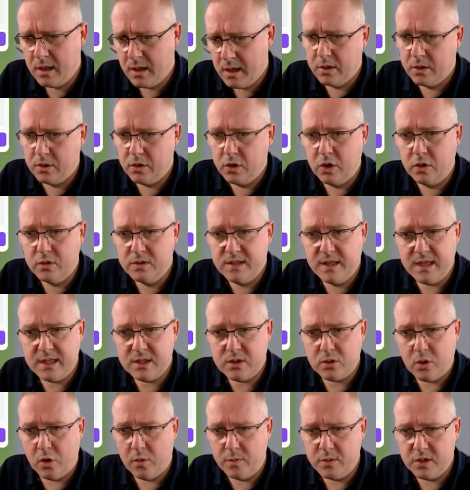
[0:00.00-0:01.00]
use this
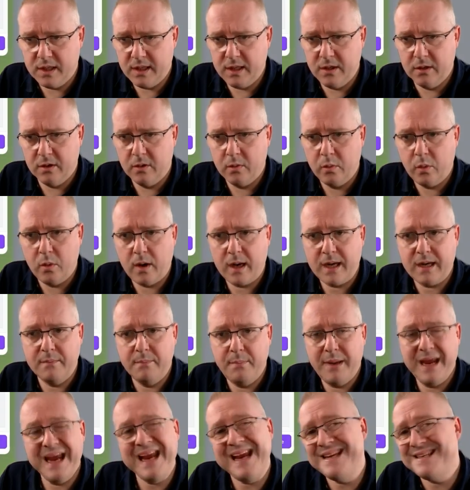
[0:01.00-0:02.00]
option here where I can
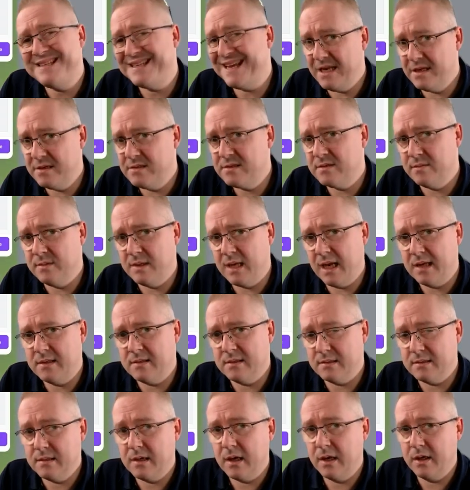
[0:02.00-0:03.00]
paste in some
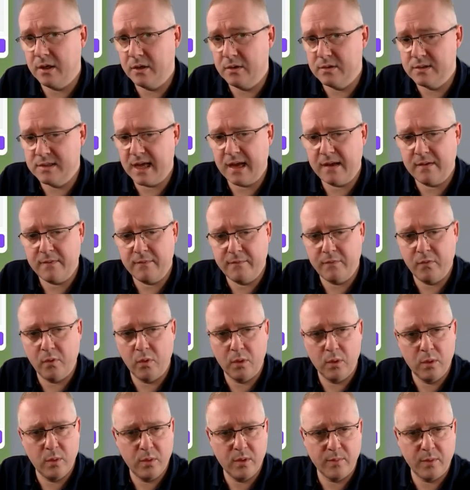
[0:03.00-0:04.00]
data and use that
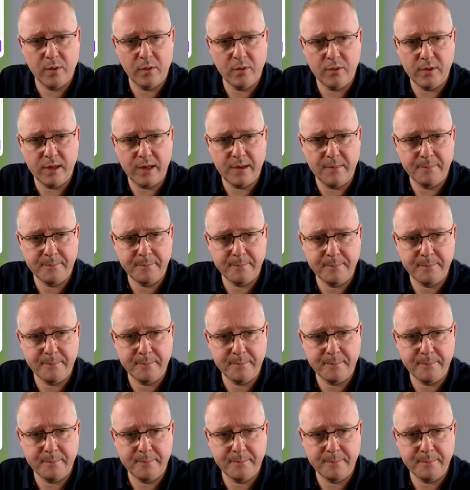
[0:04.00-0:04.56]
for the bulk create.